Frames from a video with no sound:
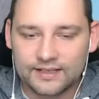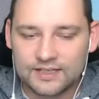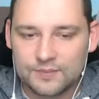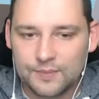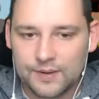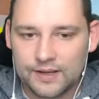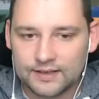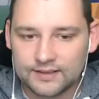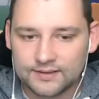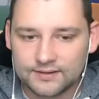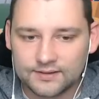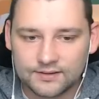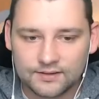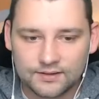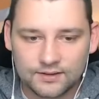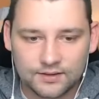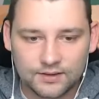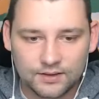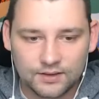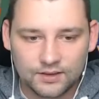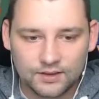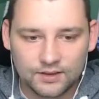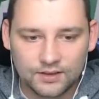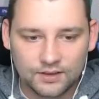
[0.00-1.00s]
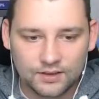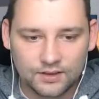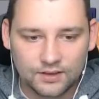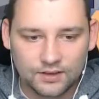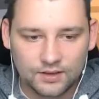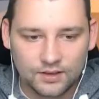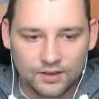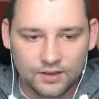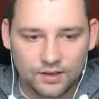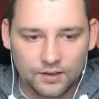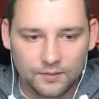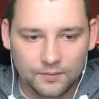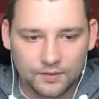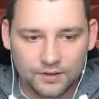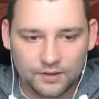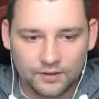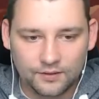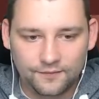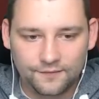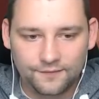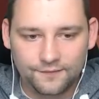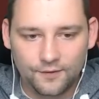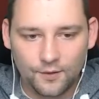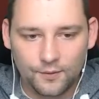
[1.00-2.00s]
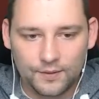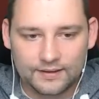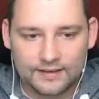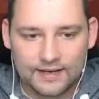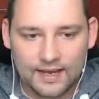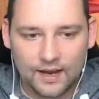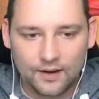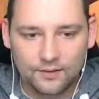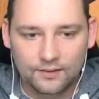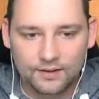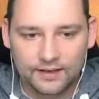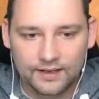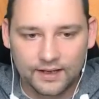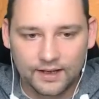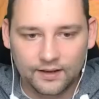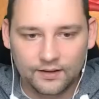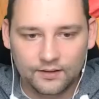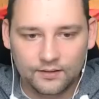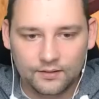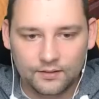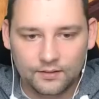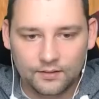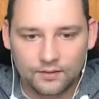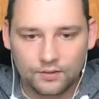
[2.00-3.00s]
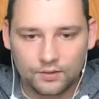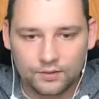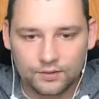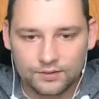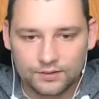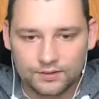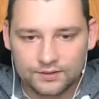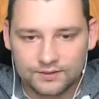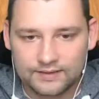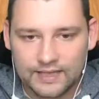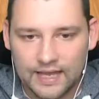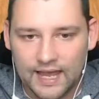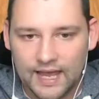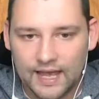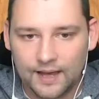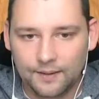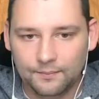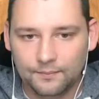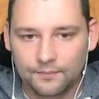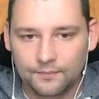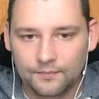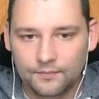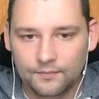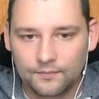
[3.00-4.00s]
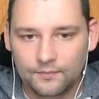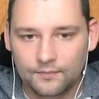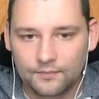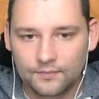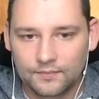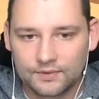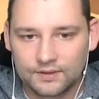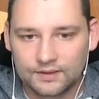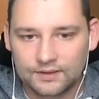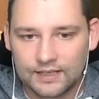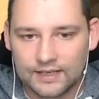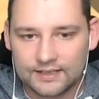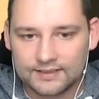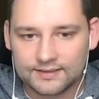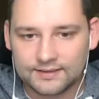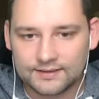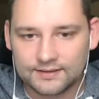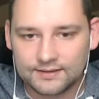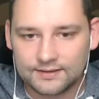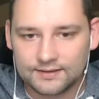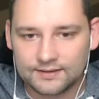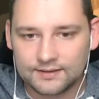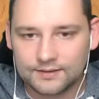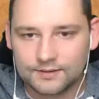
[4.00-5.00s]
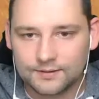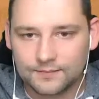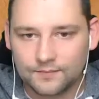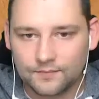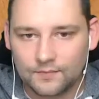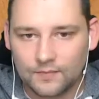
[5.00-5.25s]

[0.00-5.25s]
this piece. I'm going to throw it down here. Zam! Yes!